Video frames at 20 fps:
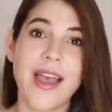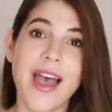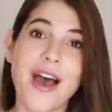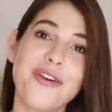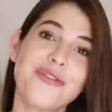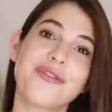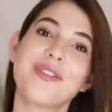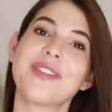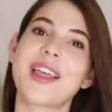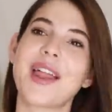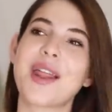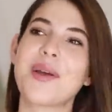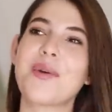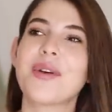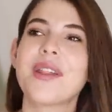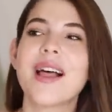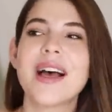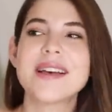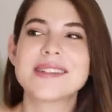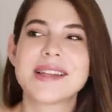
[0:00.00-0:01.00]
outfit that I
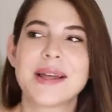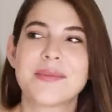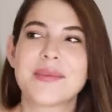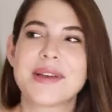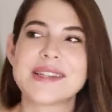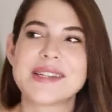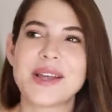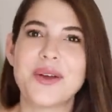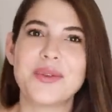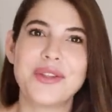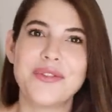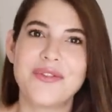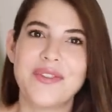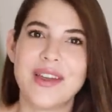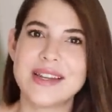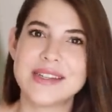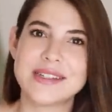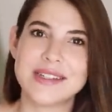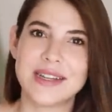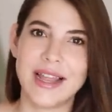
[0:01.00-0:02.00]
wore last time because I only
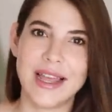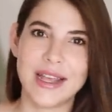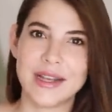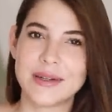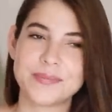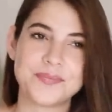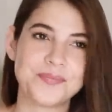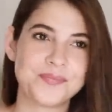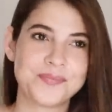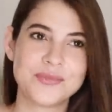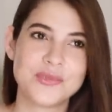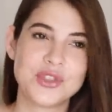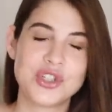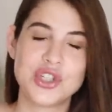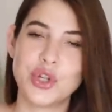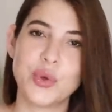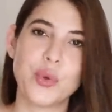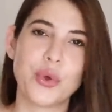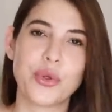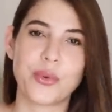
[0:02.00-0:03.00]
fit into like
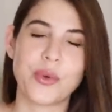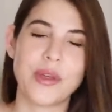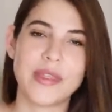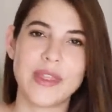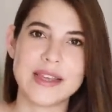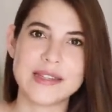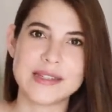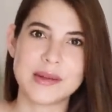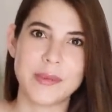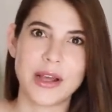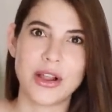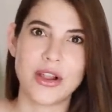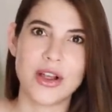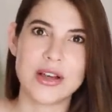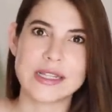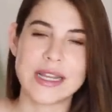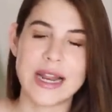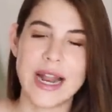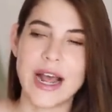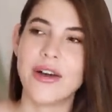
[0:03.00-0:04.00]
2 or 3 things in my
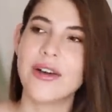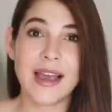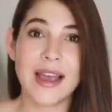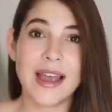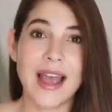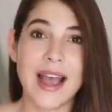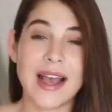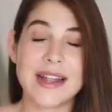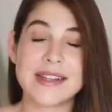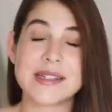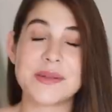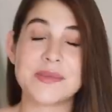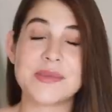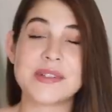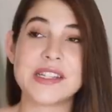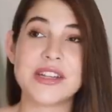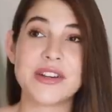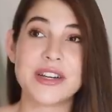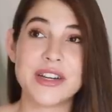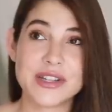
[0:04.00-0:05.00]
closet now. I had some
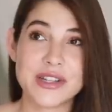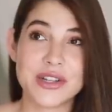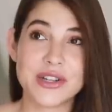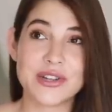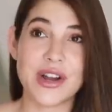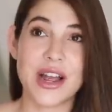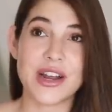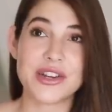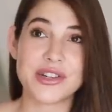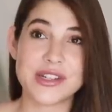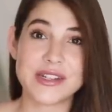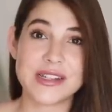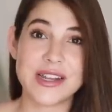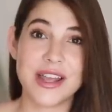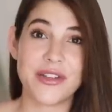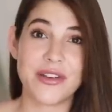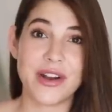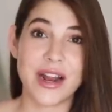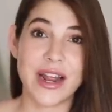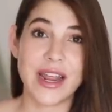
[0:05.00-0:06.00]
serious contractions the
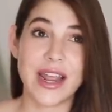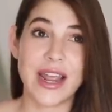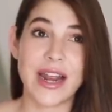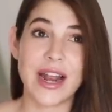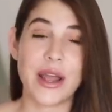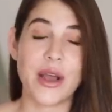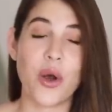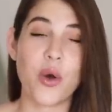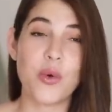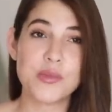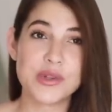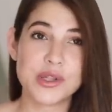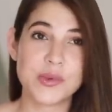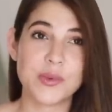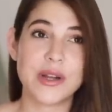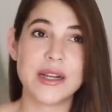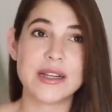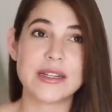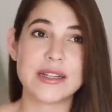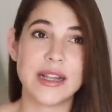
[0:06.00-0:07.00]
other night and I almost
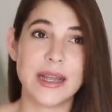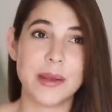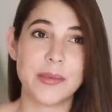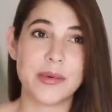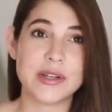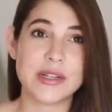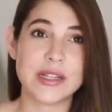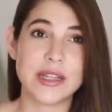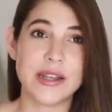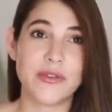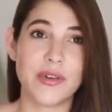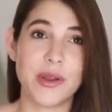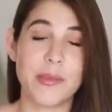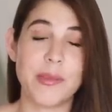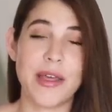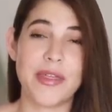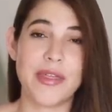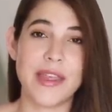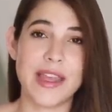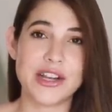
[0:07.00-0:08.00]
went into labor and delivery,
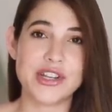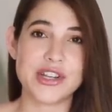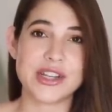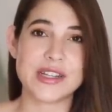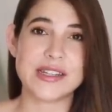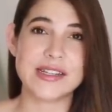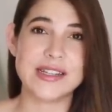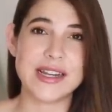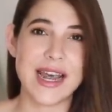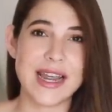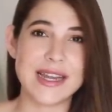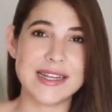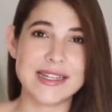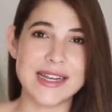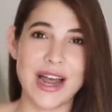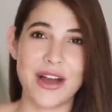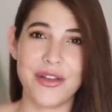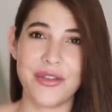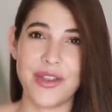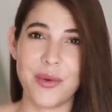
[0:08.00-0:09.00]
but they just died
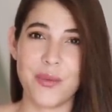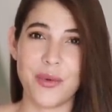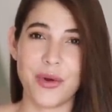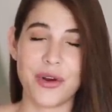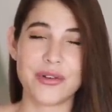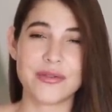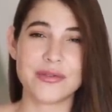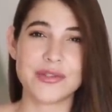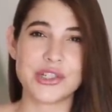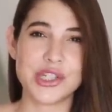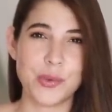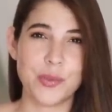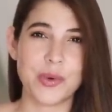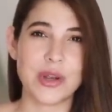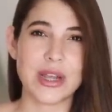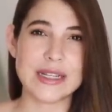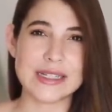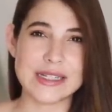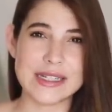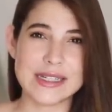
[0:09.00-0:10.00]
down. They weren't super
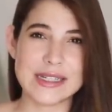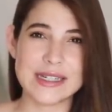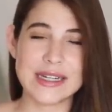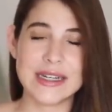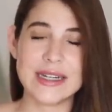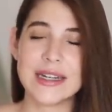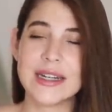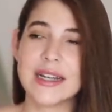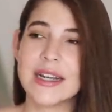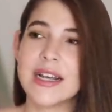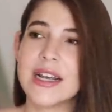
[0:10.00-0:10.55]
consistent.